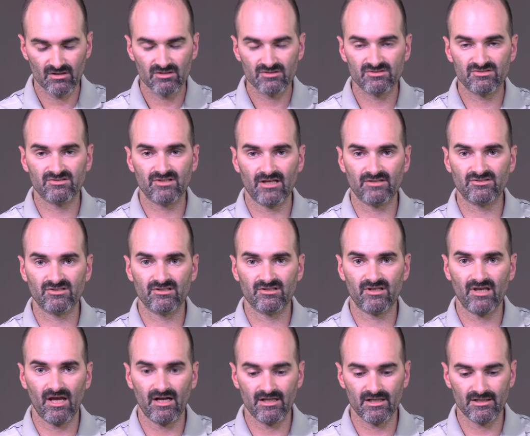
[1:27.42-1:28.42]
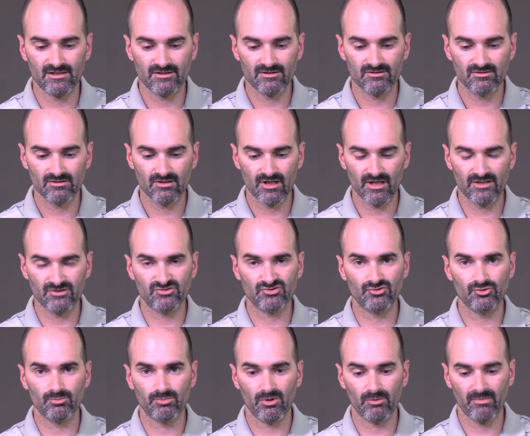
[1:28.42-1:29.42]
Stetson Kennedy, a
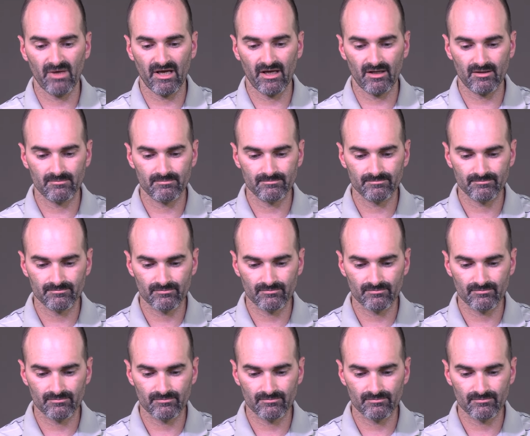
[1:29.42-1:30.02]
superman